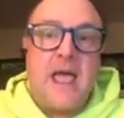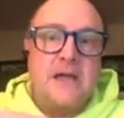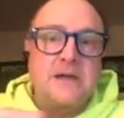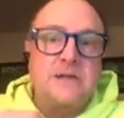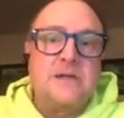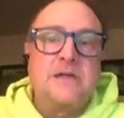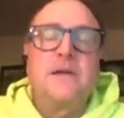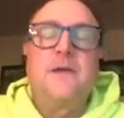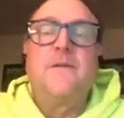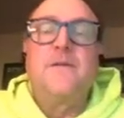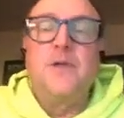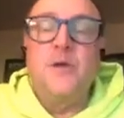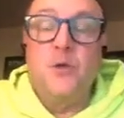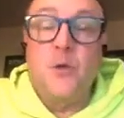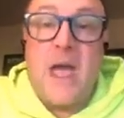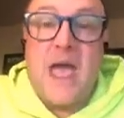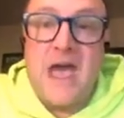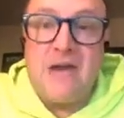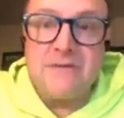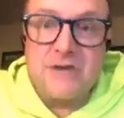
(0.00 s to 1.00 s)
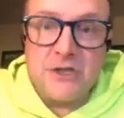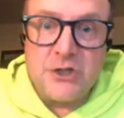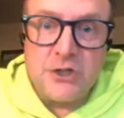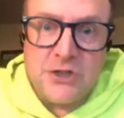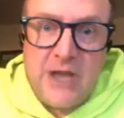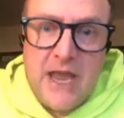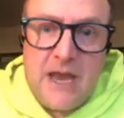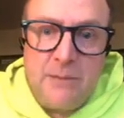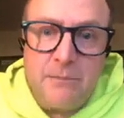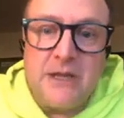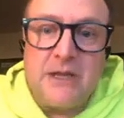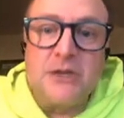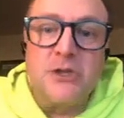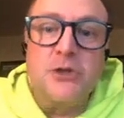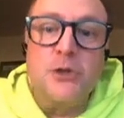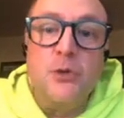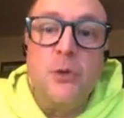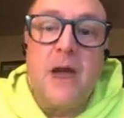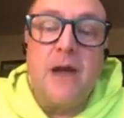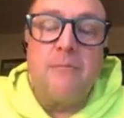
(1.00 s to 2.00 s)
And you have an
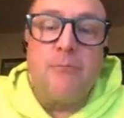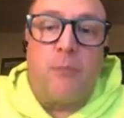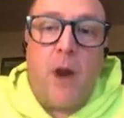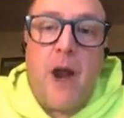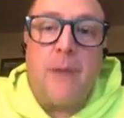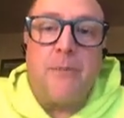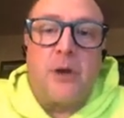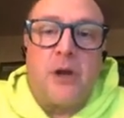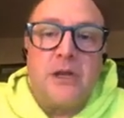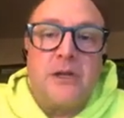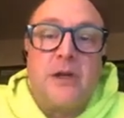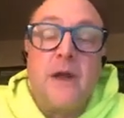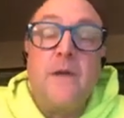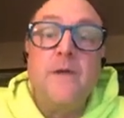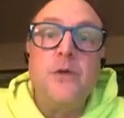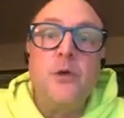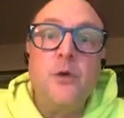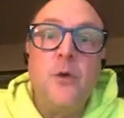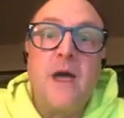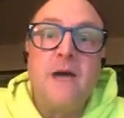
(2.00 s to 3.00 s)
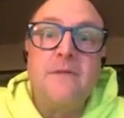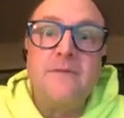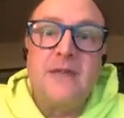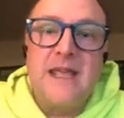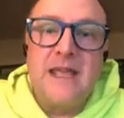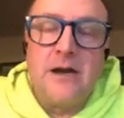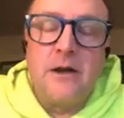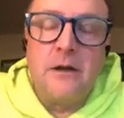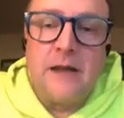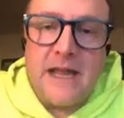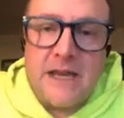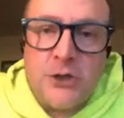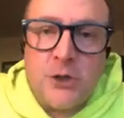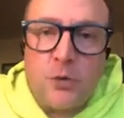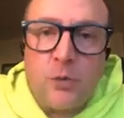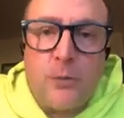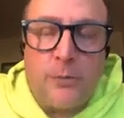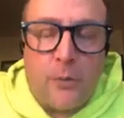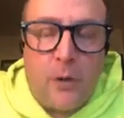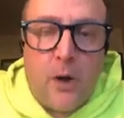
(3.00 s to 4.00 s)
estate because you have property. You have
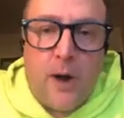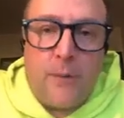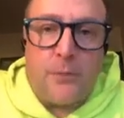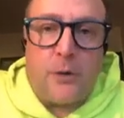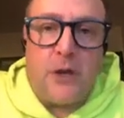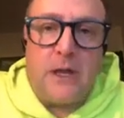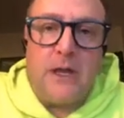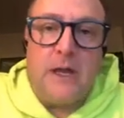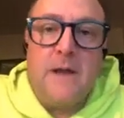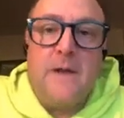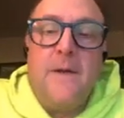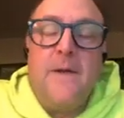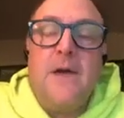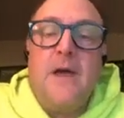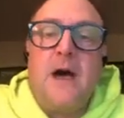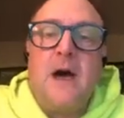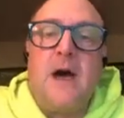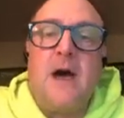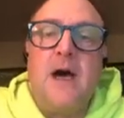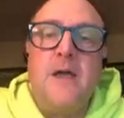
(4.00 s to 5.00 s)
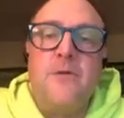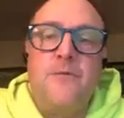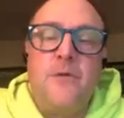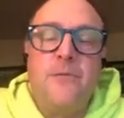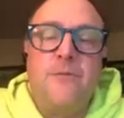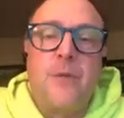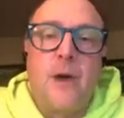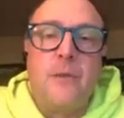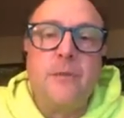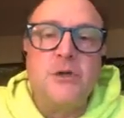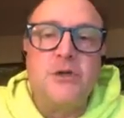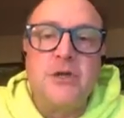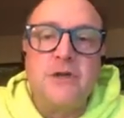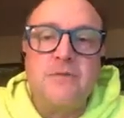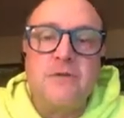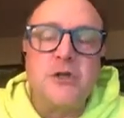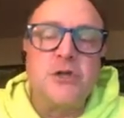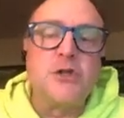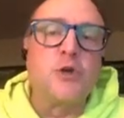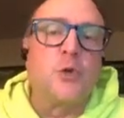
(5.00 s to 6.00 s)
intellectual property. If you've
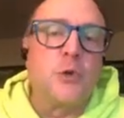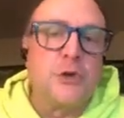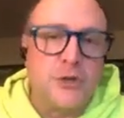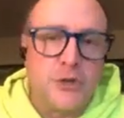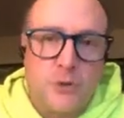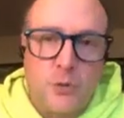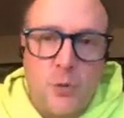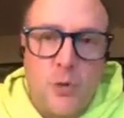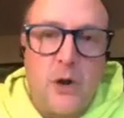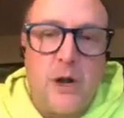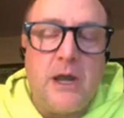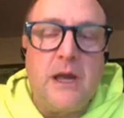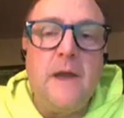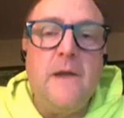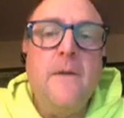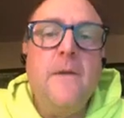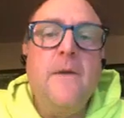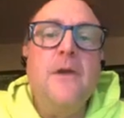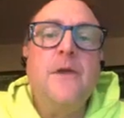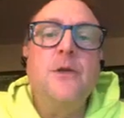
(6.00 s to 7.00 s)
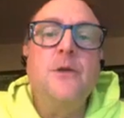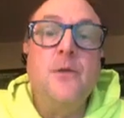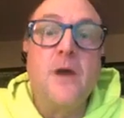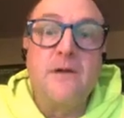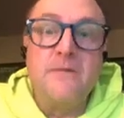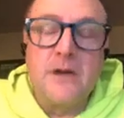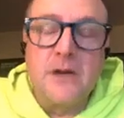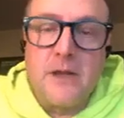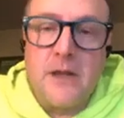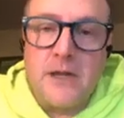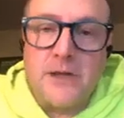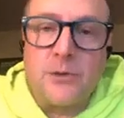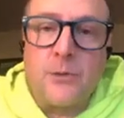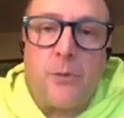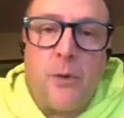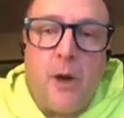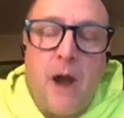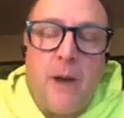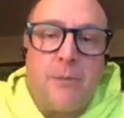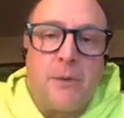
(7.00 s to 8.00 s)
published even a short story, you have
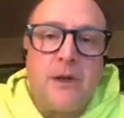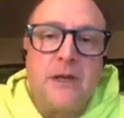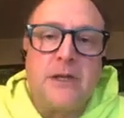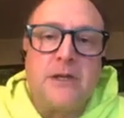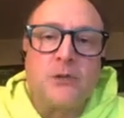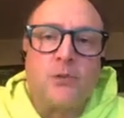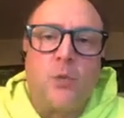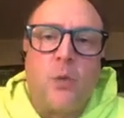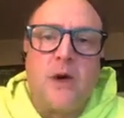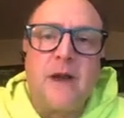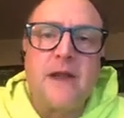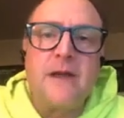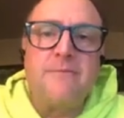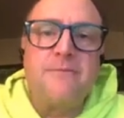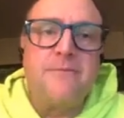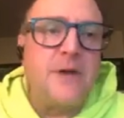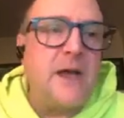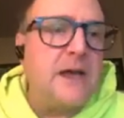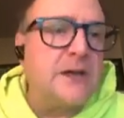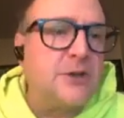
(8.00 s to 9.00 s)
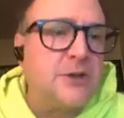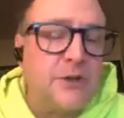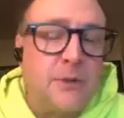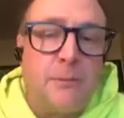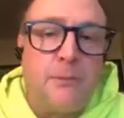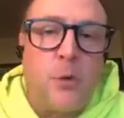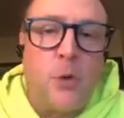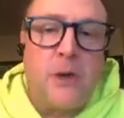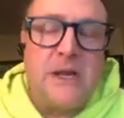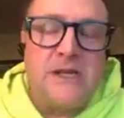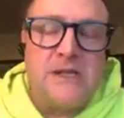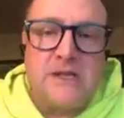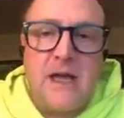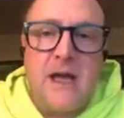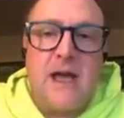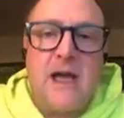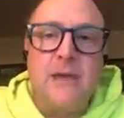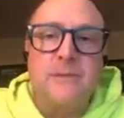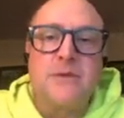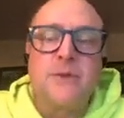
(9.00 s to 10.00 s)
intellectual property because what if at some
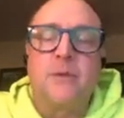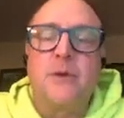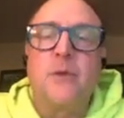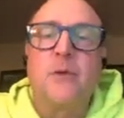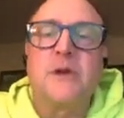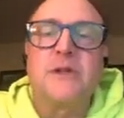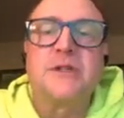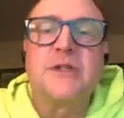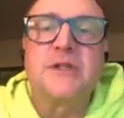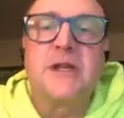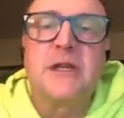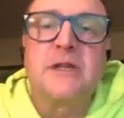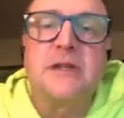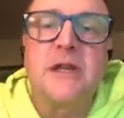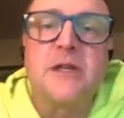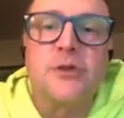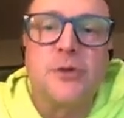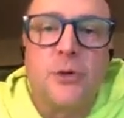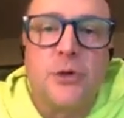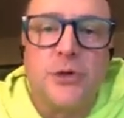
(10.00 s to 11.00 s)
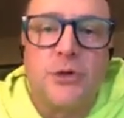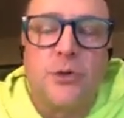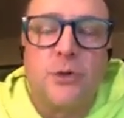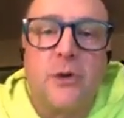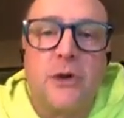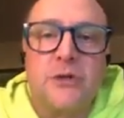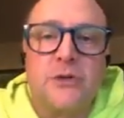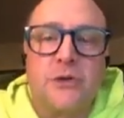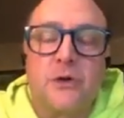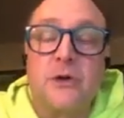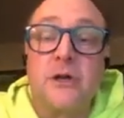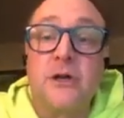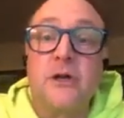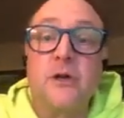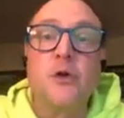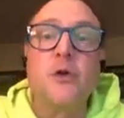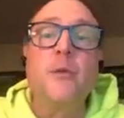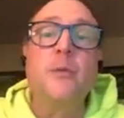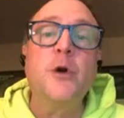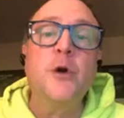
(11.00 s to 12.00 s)
point in time somebody wants to take that short story
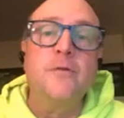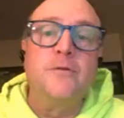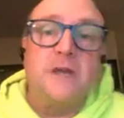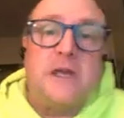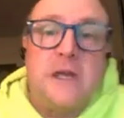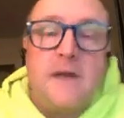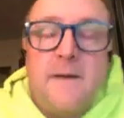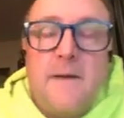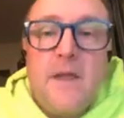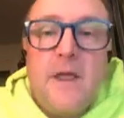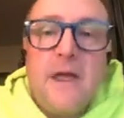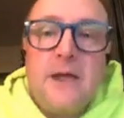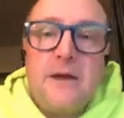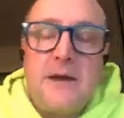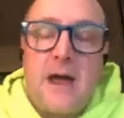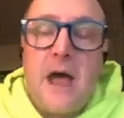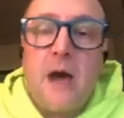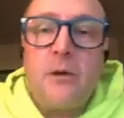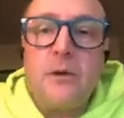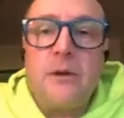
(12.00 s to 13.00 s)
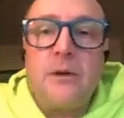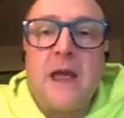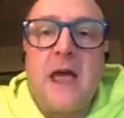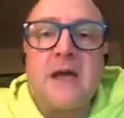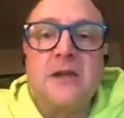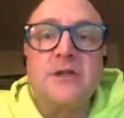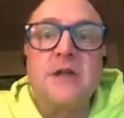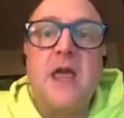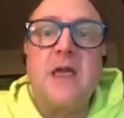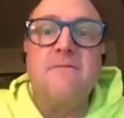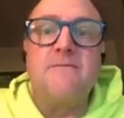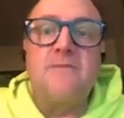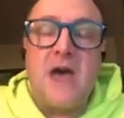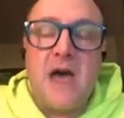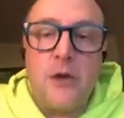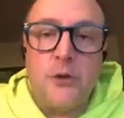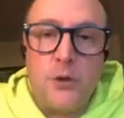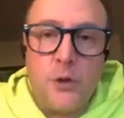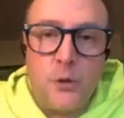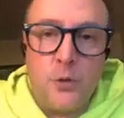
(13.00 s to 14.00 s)
and turn it into a movie? Now it
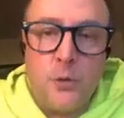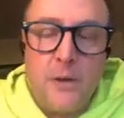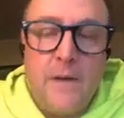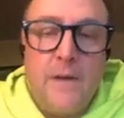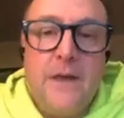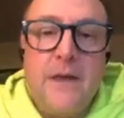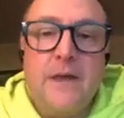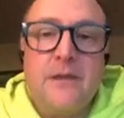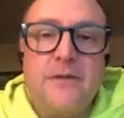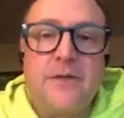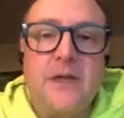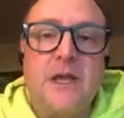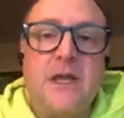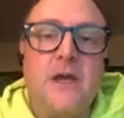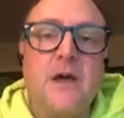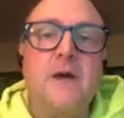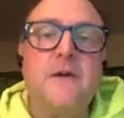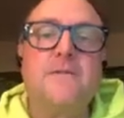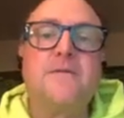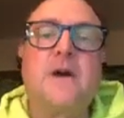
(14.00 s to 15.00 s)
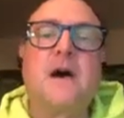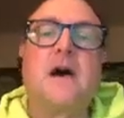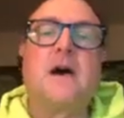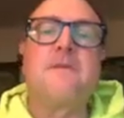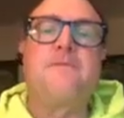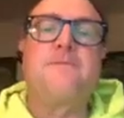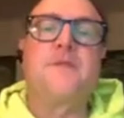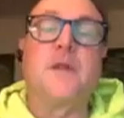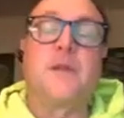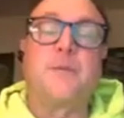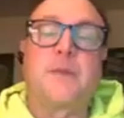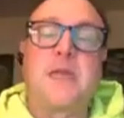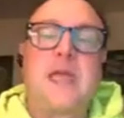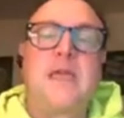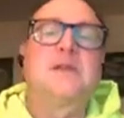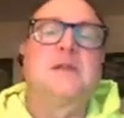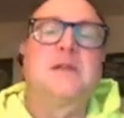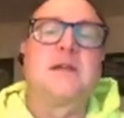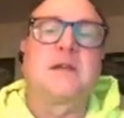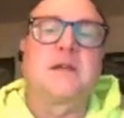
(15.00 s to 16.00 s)
has a value. Think of
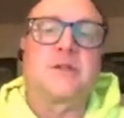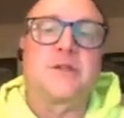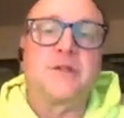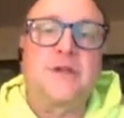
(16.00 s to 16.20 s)
Philip K.